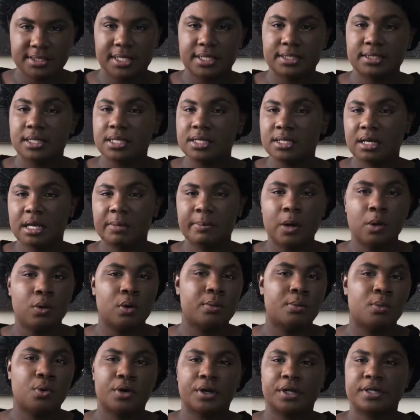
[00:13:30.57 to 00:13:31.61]
They did come out
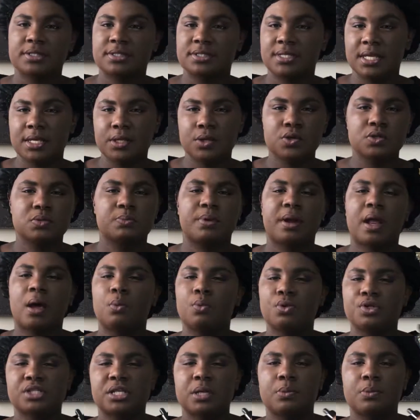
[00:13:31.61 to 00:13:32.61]
with more concealers, but I wish